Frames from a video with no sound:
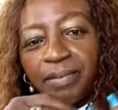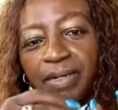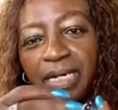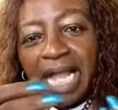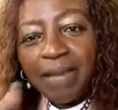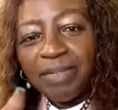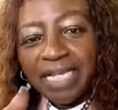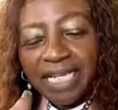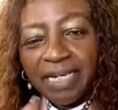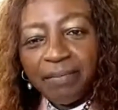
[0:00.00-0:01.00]

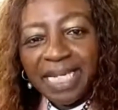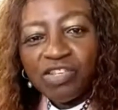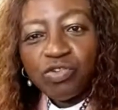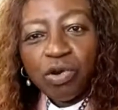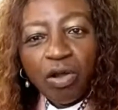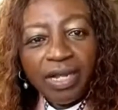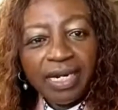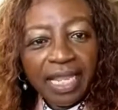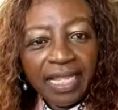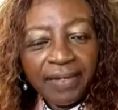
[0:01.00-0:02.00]
complicated, because you're
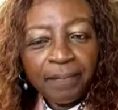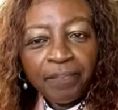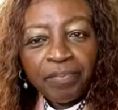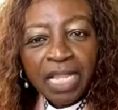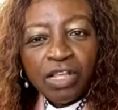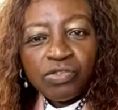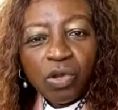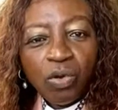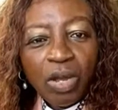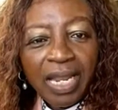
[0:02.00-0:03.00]
online.
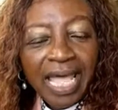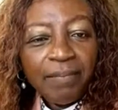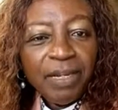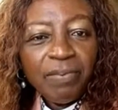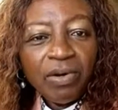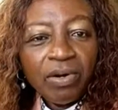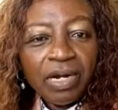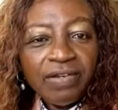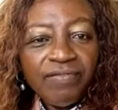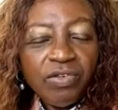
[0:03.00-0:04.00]
So a lot of people are
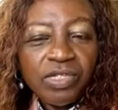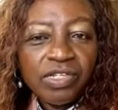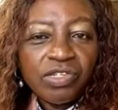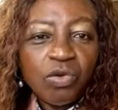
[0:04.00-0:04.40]
confused as to